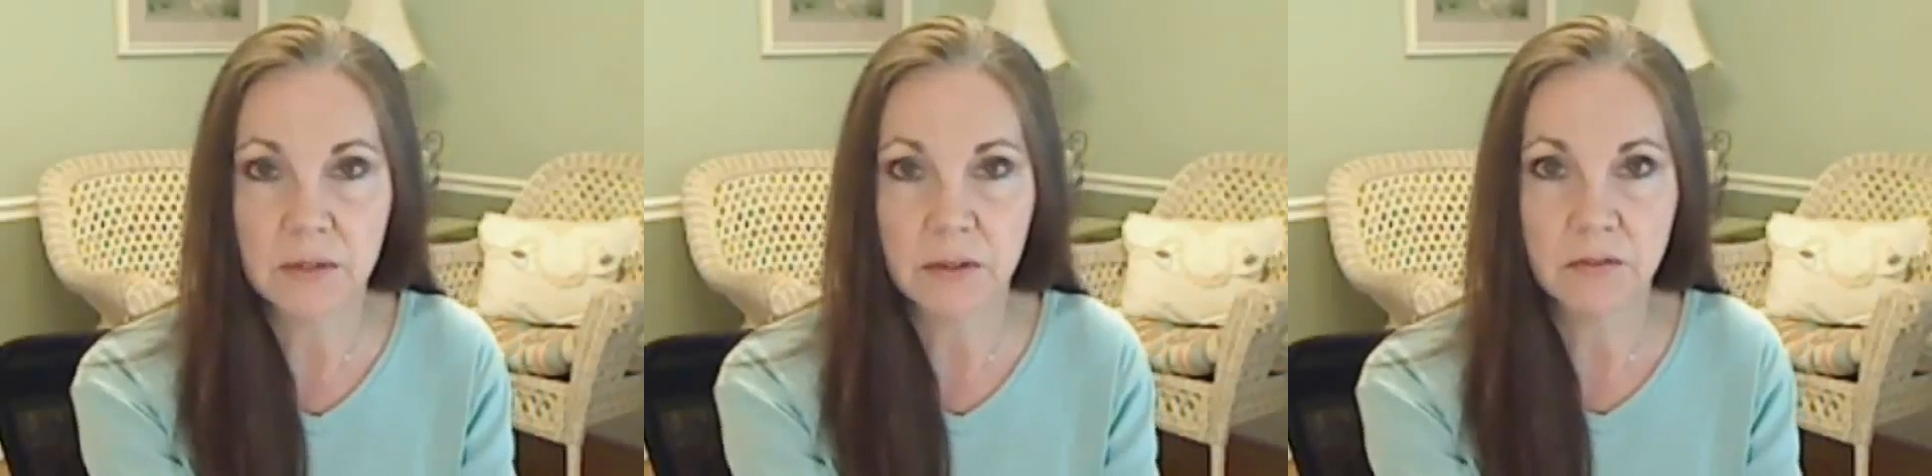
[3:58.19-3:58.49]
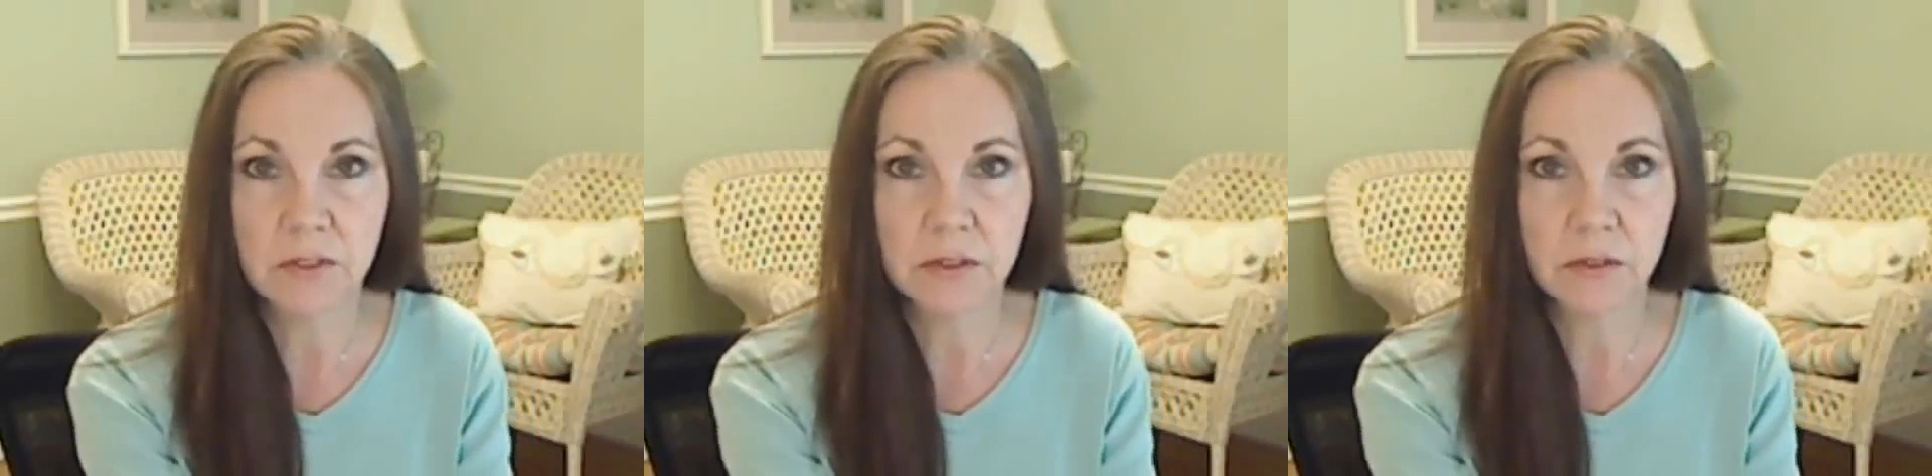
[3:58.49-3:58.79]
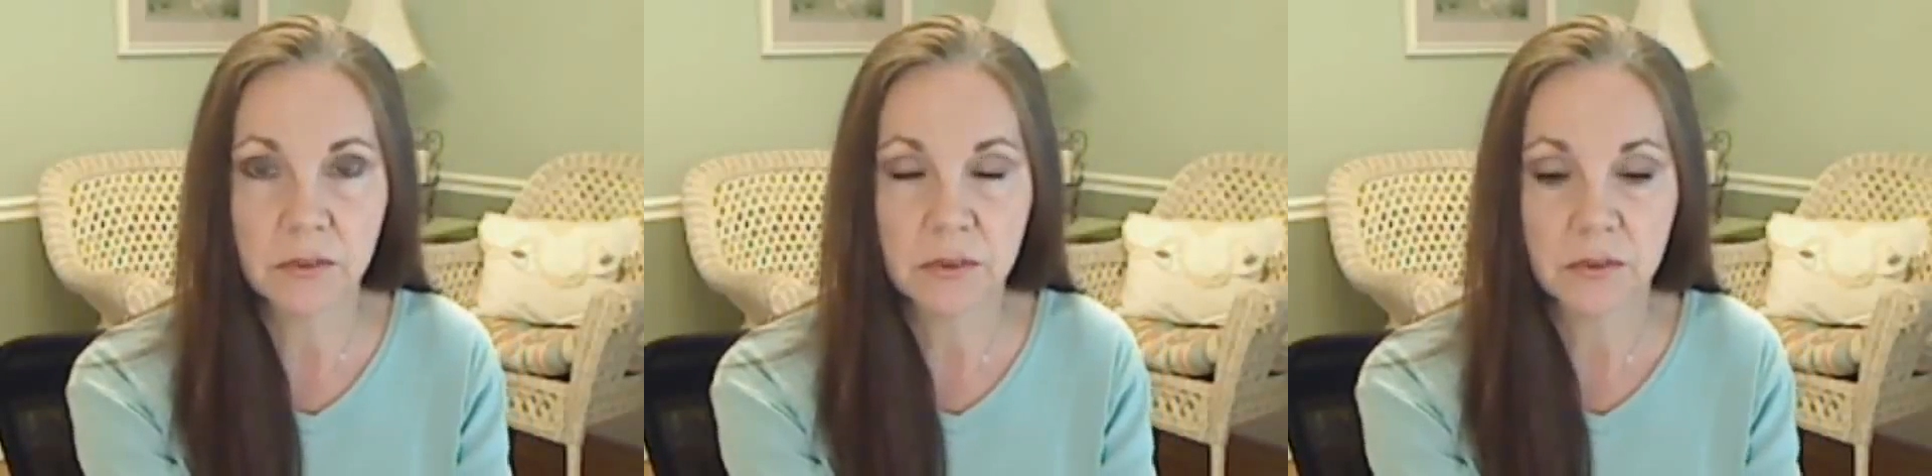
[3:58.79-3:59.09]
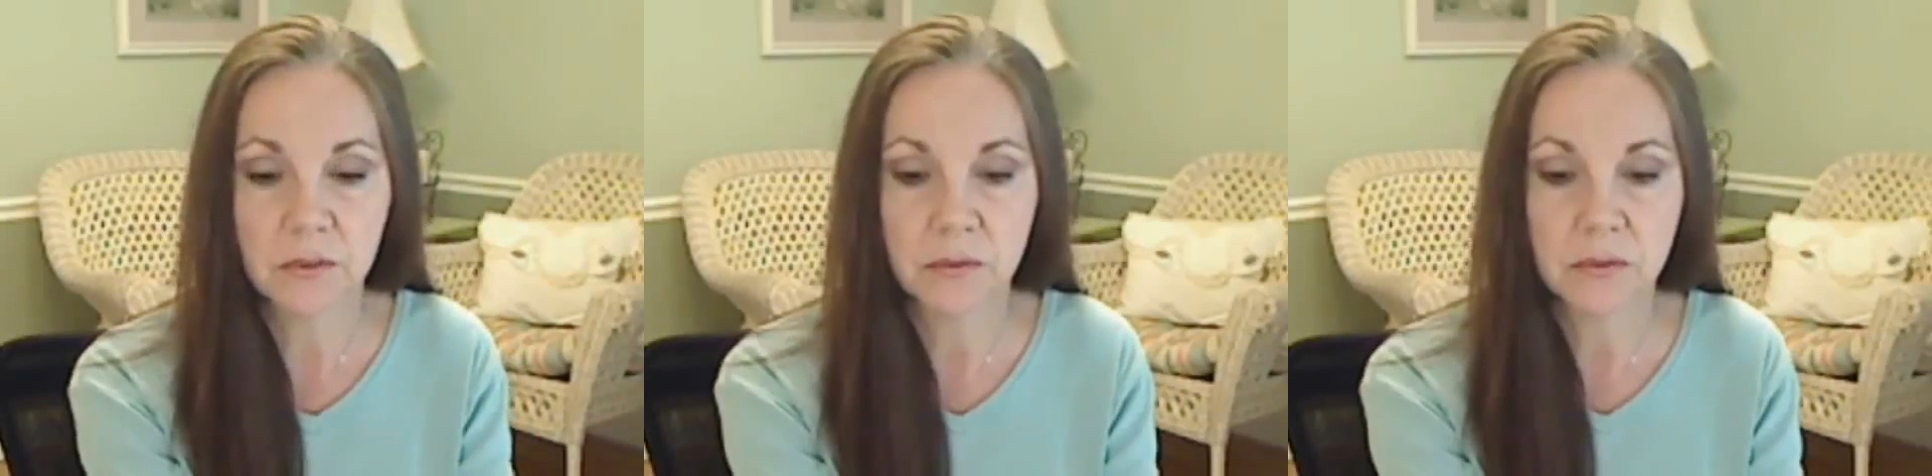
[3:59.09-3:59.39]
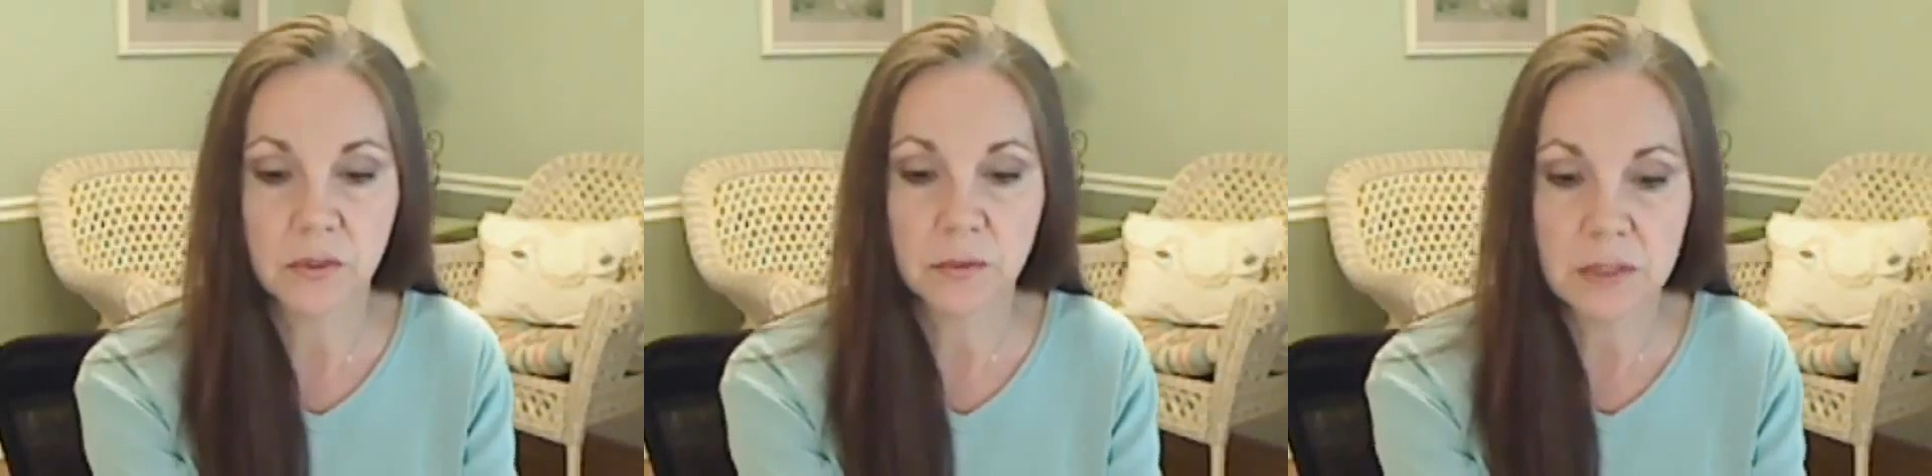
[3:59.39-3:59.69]
they revealed
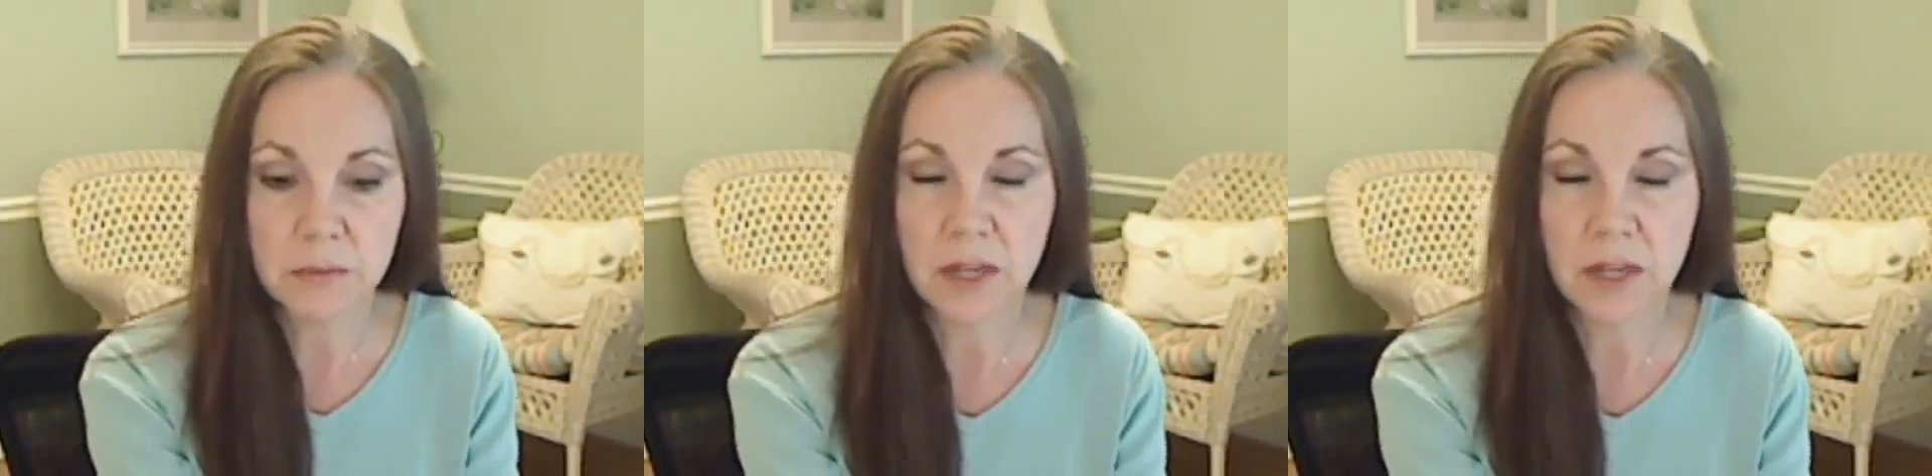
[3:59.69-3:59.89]
to me